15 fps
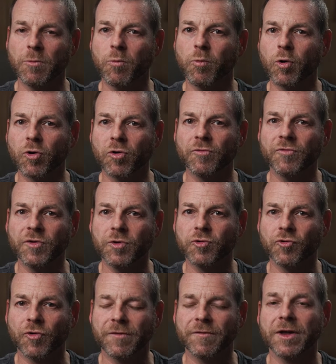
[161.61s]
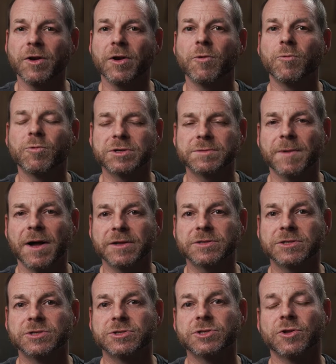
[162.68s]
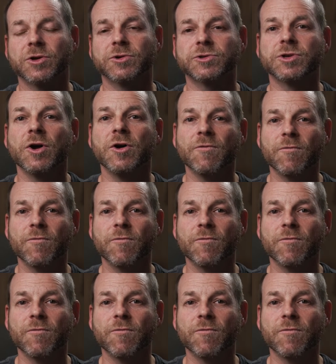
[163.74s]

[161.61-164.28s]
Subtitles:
worldview driven responses to those